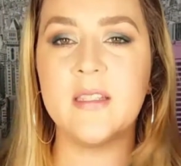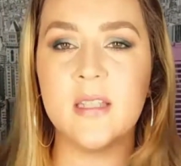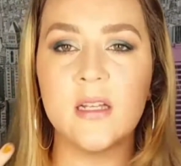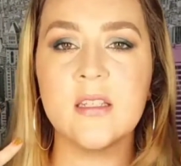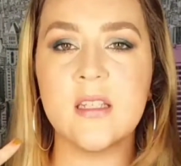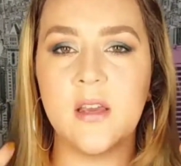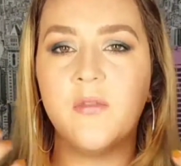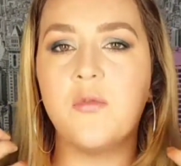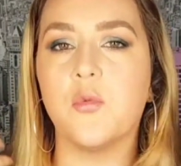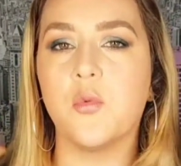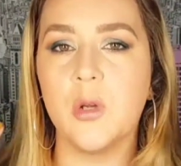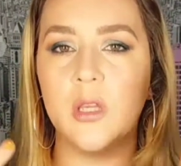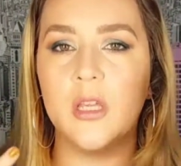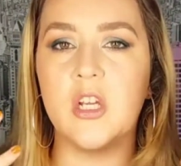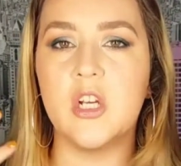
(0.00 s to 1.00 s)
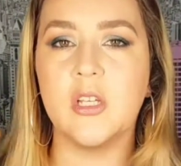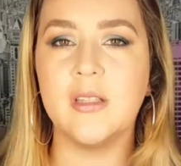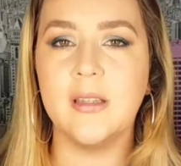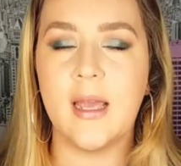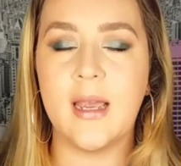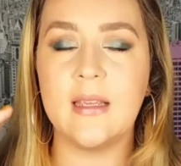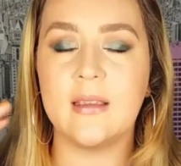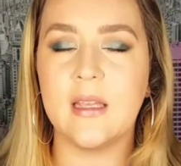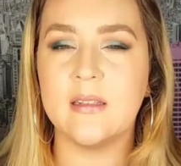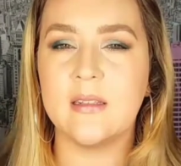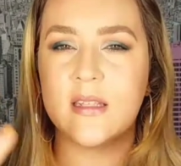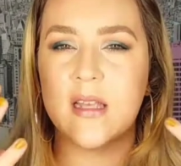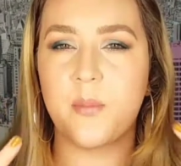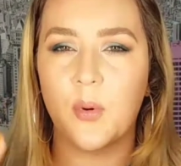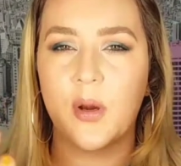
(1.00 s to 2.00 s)
It does give really good length and
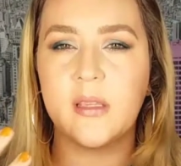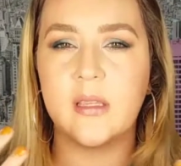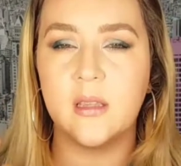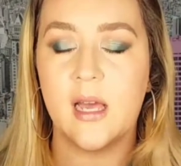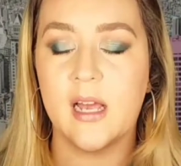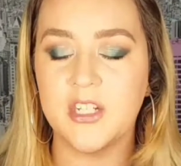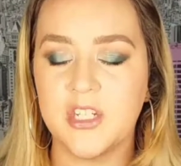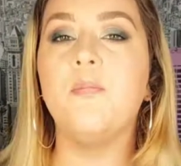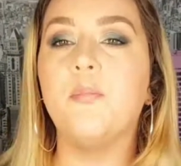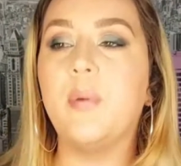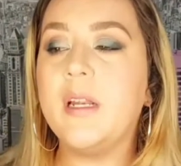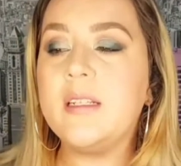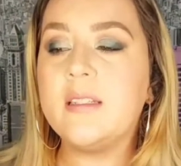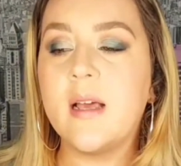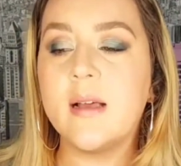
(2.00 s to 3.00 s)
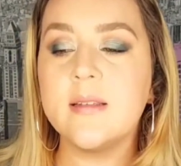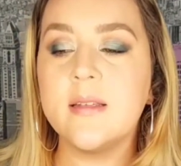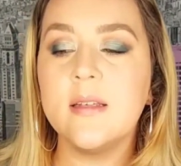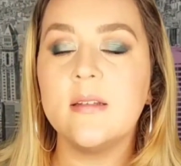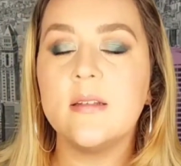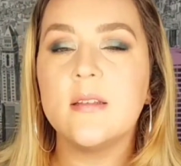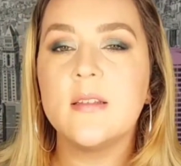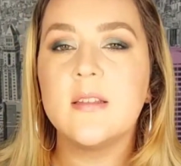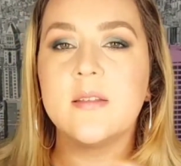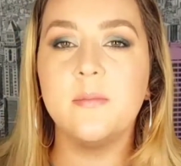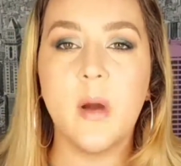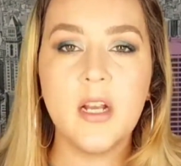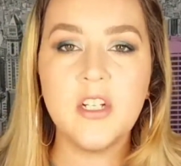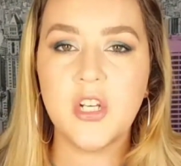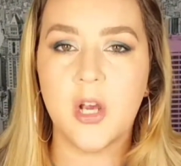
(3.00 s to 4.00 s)
separate the lashes, but it doesn't
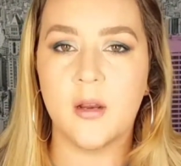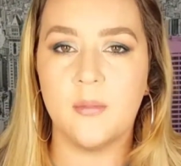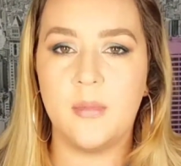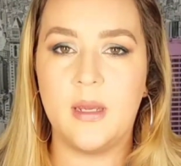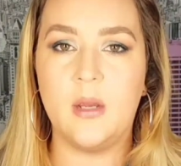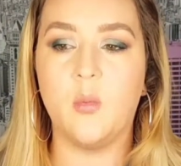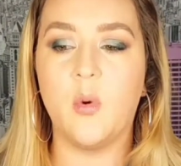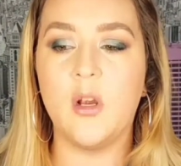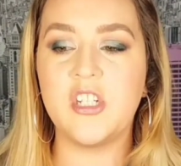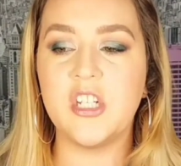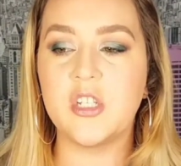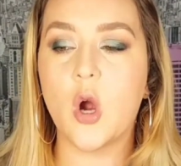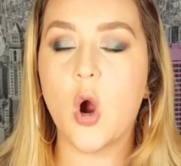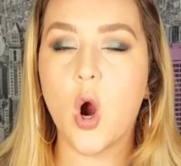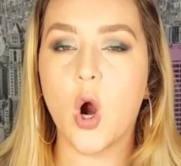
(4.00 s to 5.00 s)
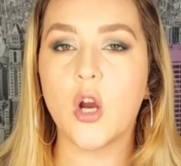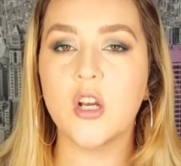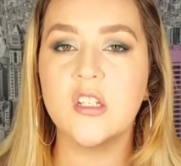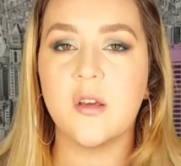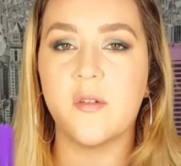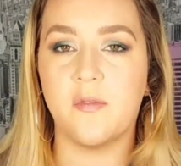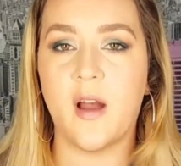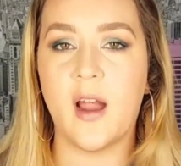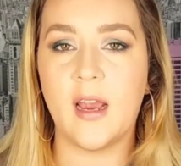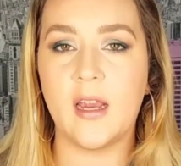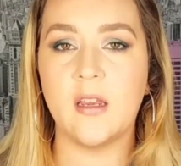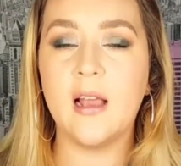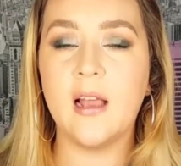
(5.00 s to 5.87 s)
smudge on me, which is hard to find.